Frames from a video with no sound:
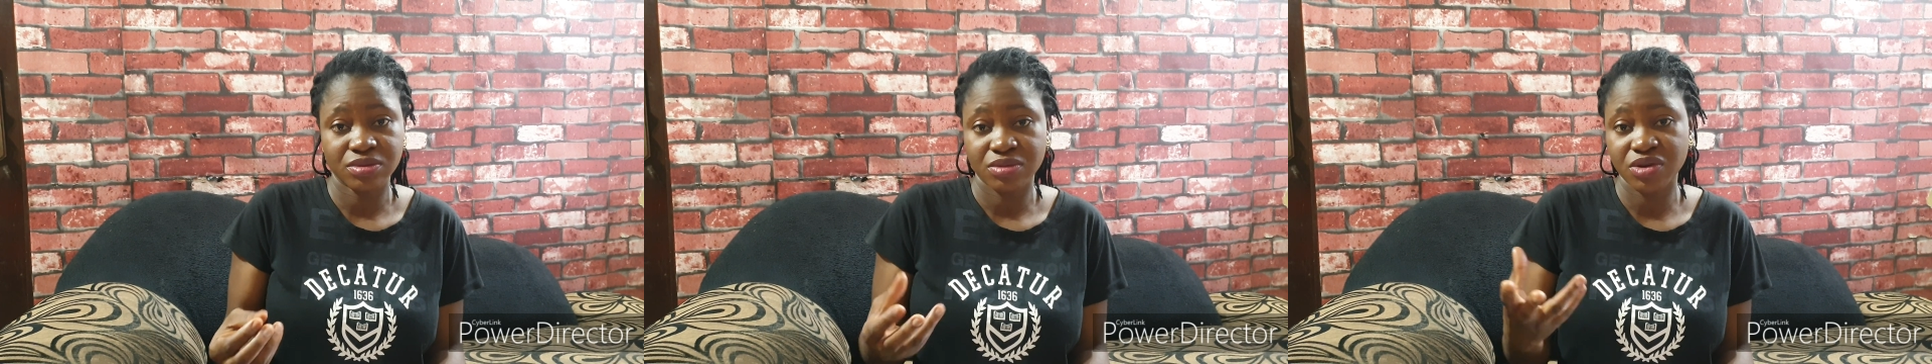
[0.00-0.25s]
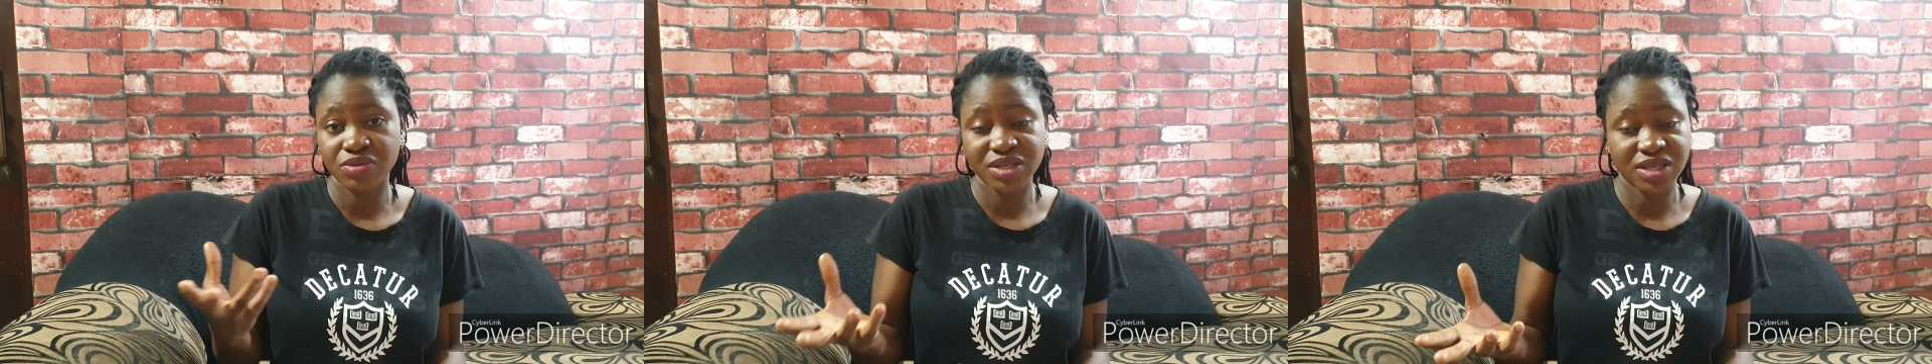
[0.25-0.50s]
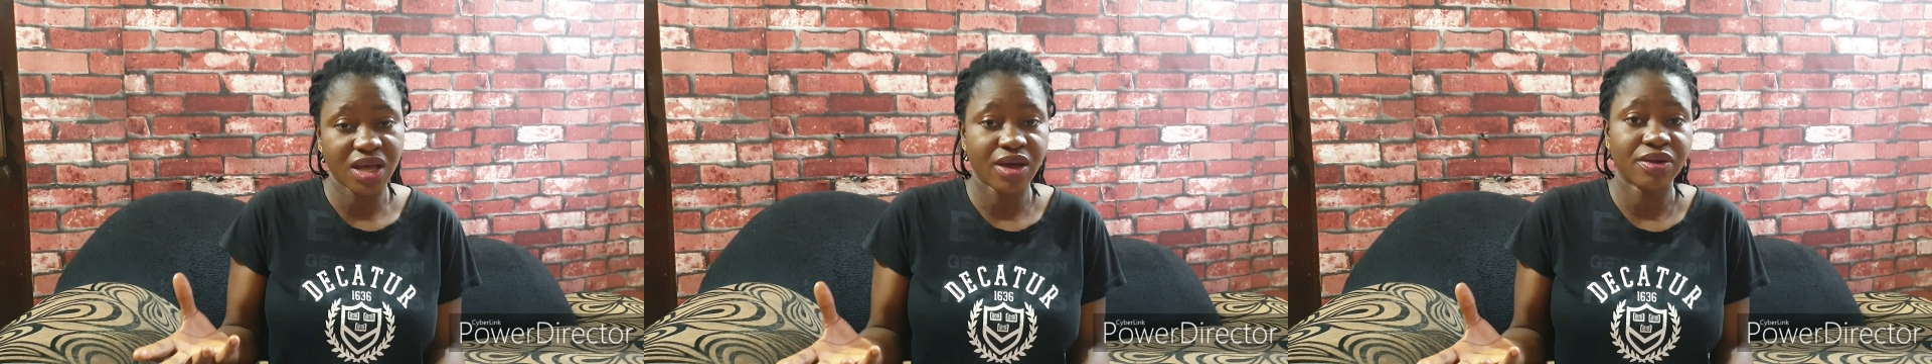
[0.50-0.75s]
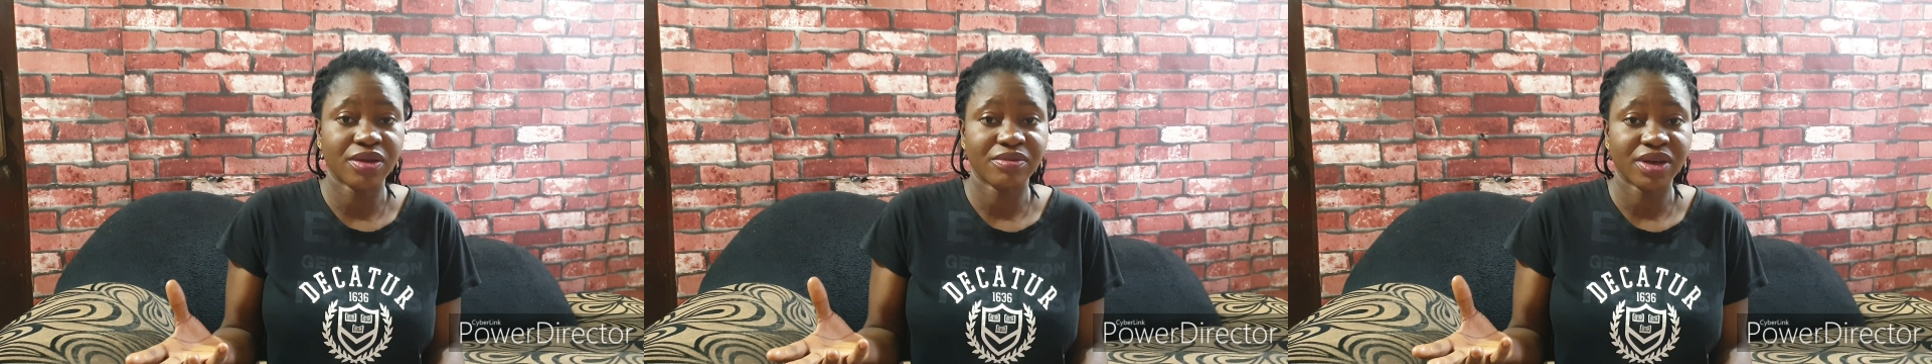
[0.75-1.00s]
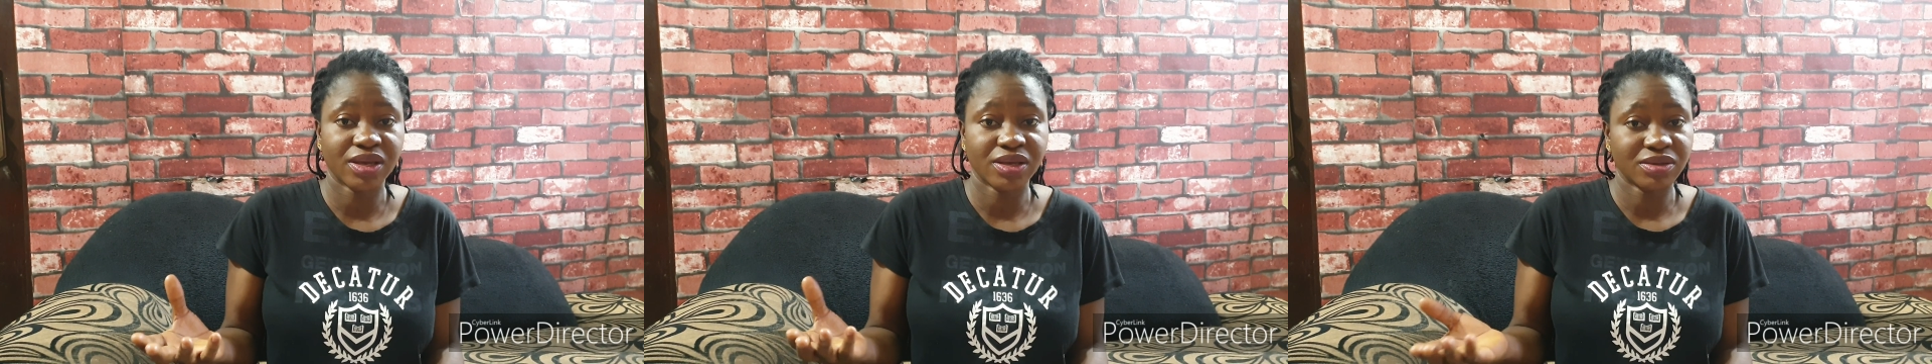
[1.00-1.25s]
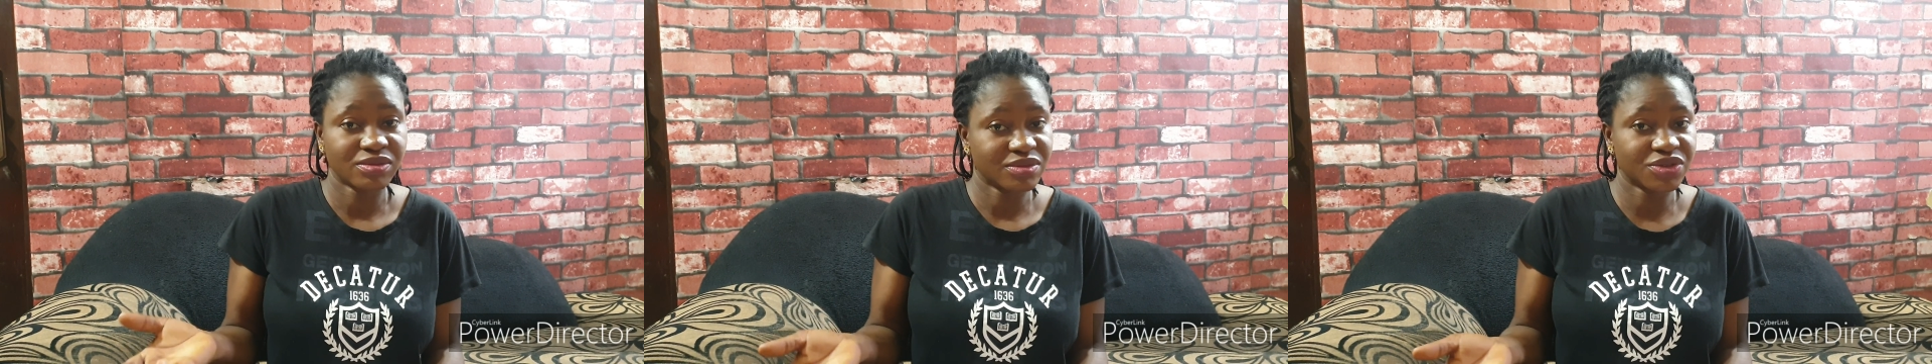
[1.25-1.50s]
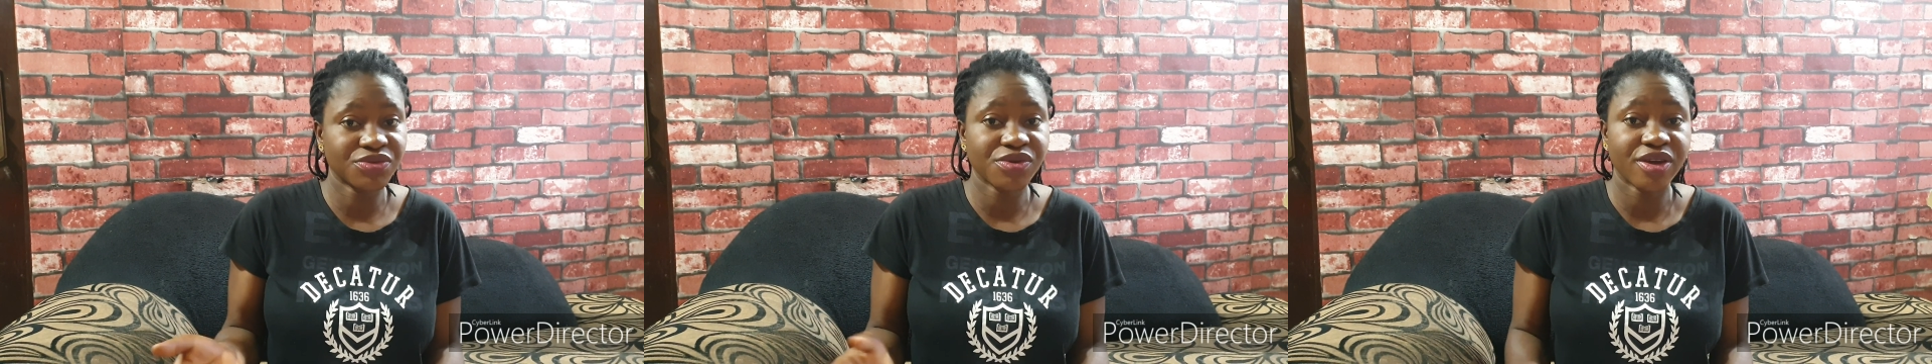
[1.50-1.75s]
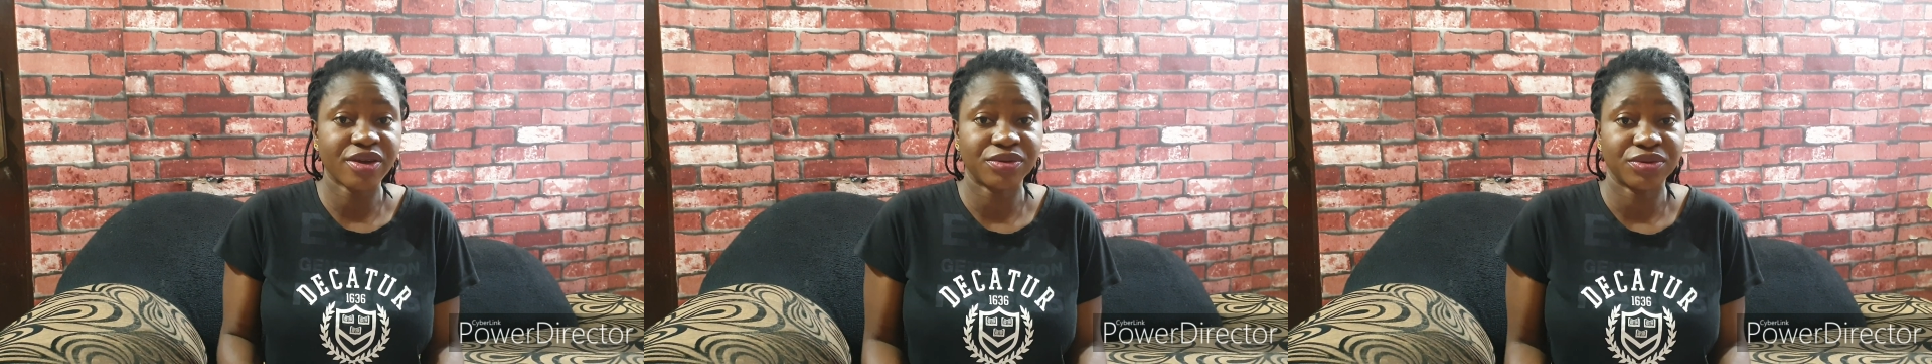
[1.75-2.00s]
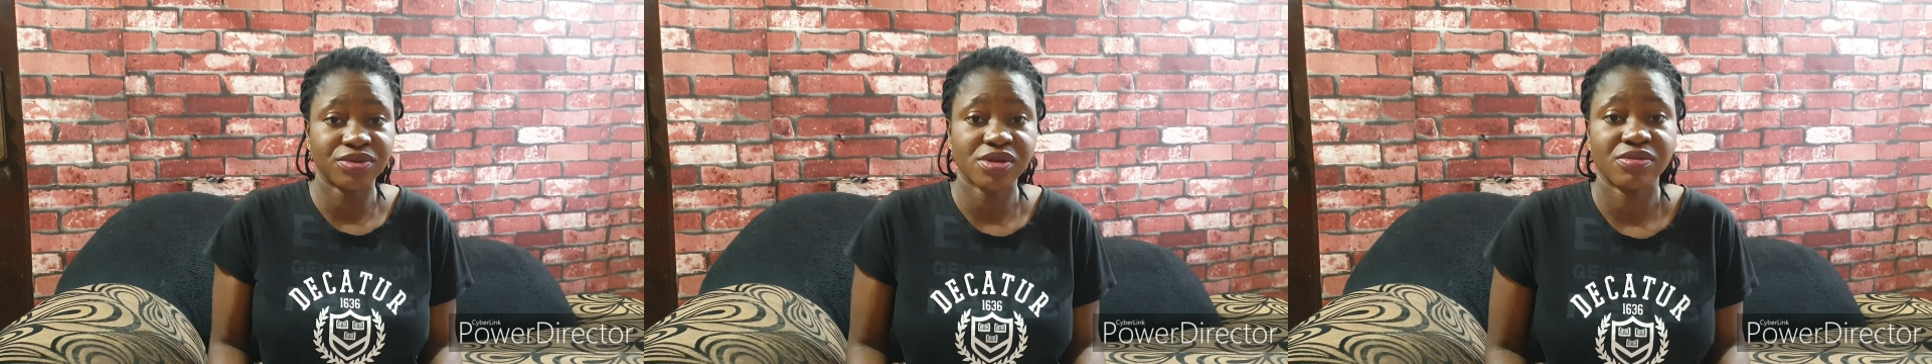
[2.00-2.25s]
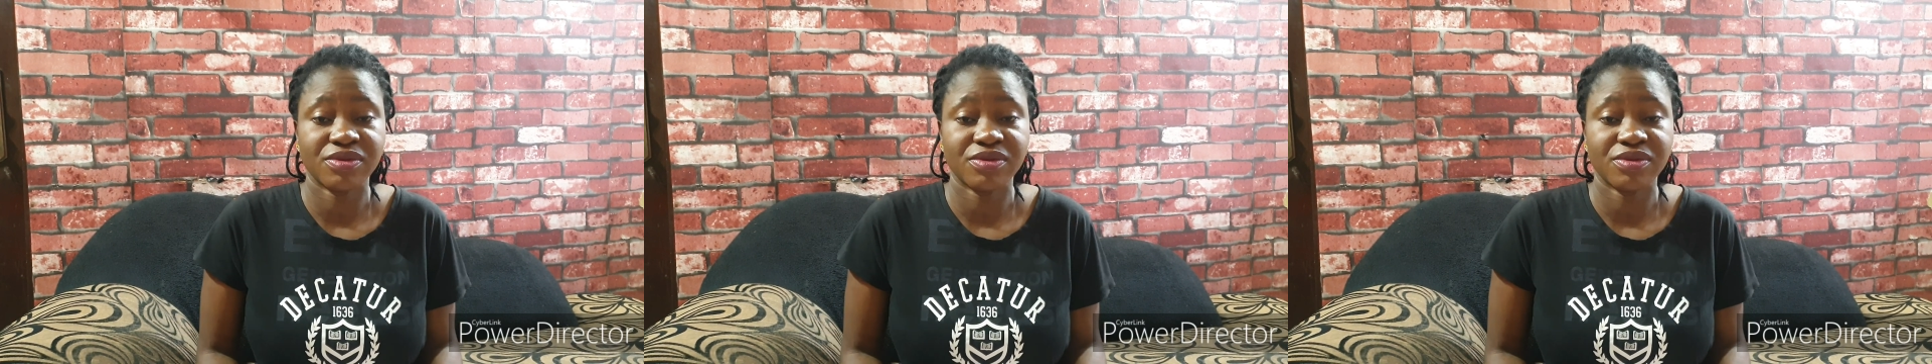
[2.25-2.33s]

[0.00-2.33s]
always carrying my 2-year-old,